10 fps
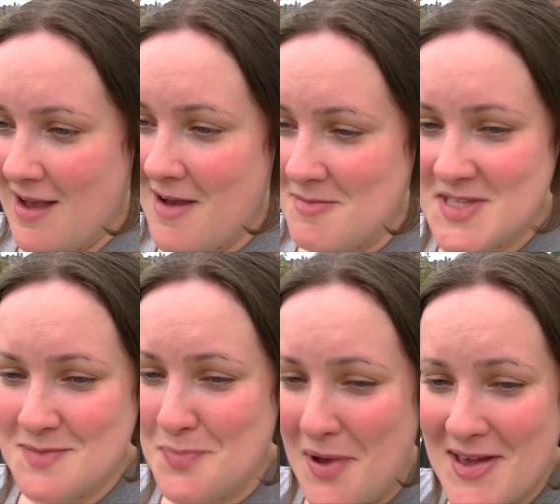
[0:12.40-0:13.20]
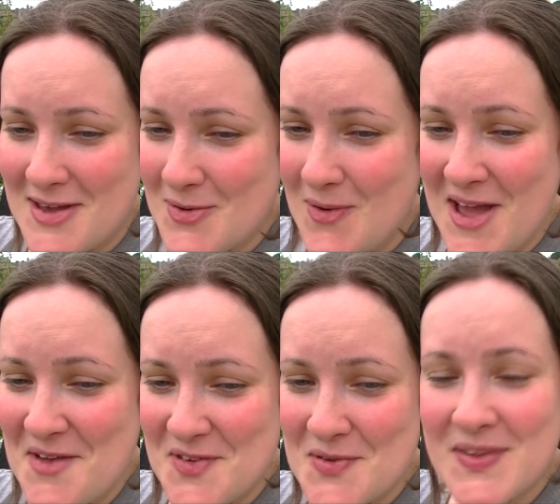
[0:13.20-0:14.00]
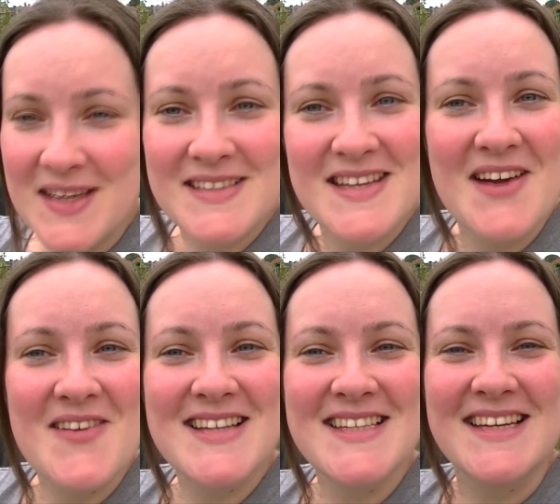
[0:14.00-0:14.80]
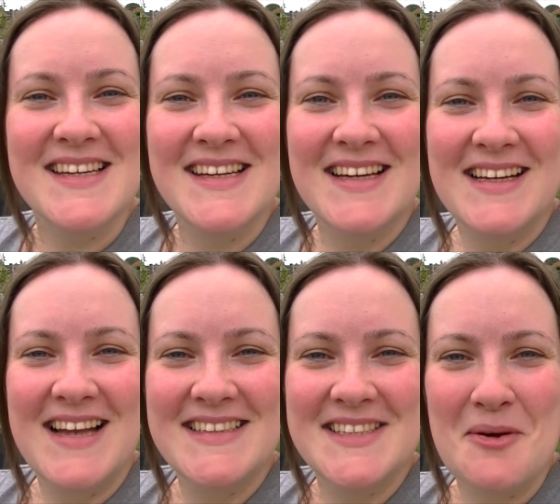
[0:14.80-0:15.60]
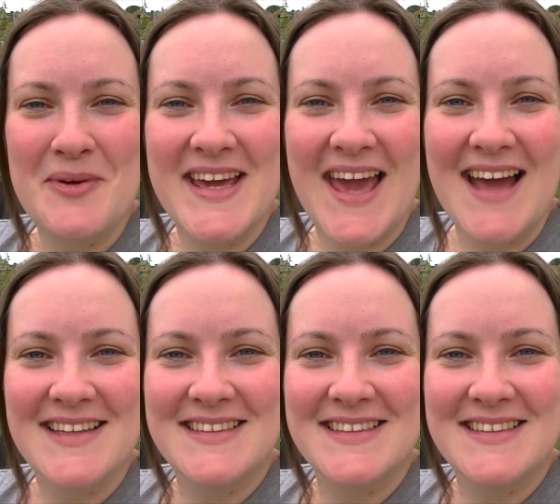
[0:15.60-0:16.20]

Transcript: I'm spying quite a few things that are ready. Let's see what we can get.